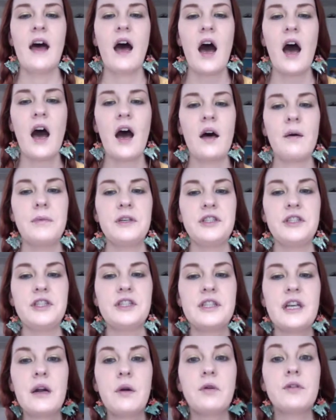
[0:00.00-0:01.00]
uh, but she
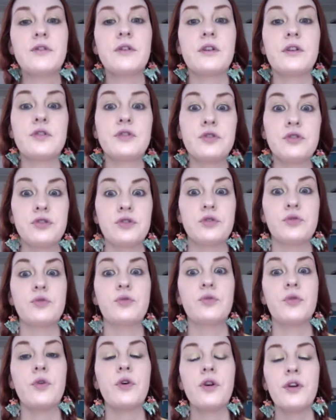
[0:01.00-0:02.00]
said it was
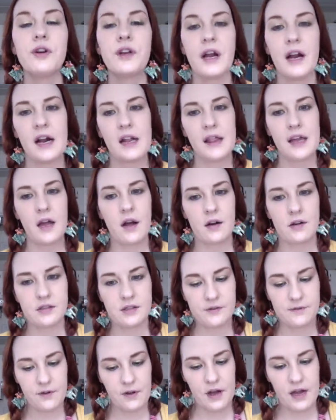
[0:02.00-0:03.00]
extraordinarily hard
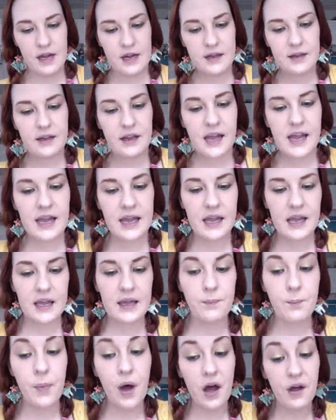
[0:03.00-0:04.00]
to find, like
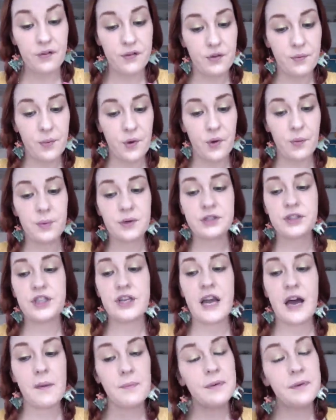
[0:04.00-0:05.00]
impossible. But she
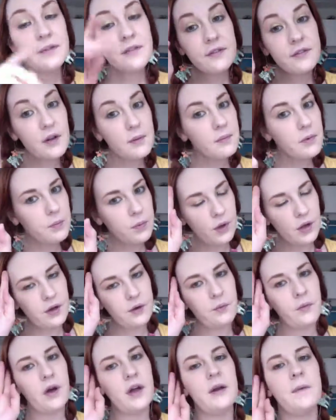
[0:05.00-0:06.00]
happened to stumble
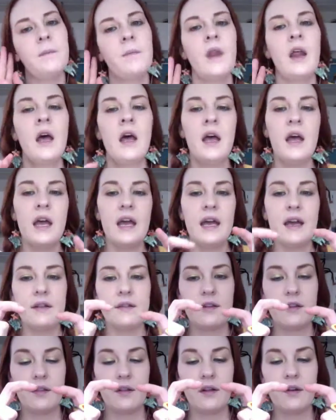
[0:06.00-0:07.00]
upon one. It's
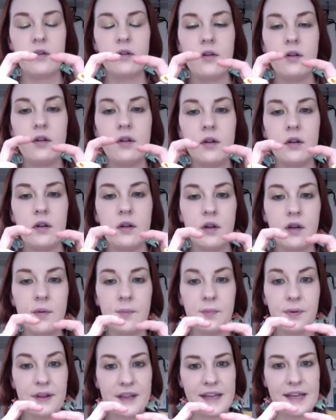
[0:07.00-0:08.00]
a little
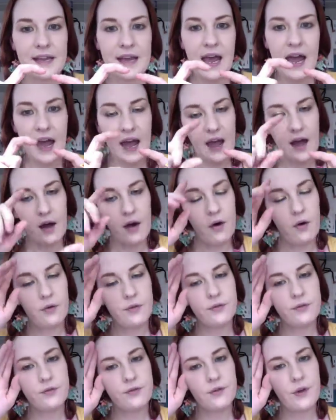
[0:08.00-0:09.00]
complete
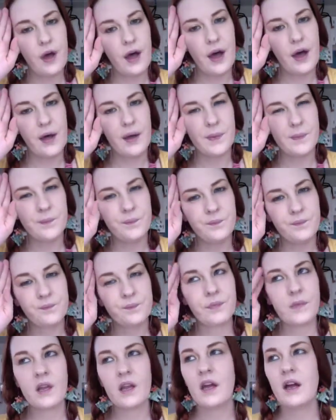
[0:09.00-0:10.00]
house. Um,
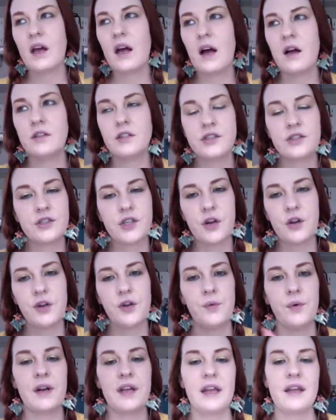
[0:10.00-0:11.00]
I'll just show
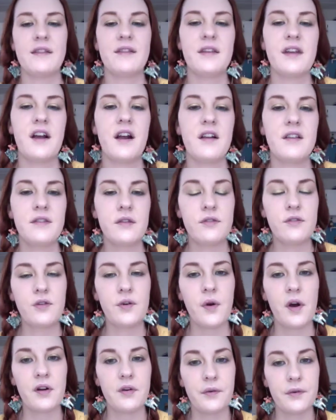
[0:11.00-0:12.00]
you when it gets here because it's too
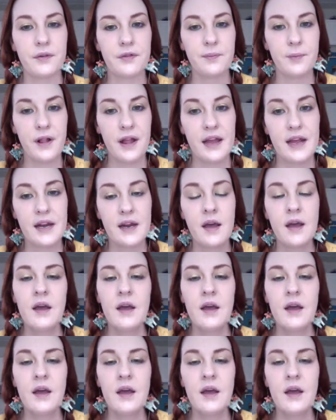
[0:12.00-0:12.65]
hard to explain.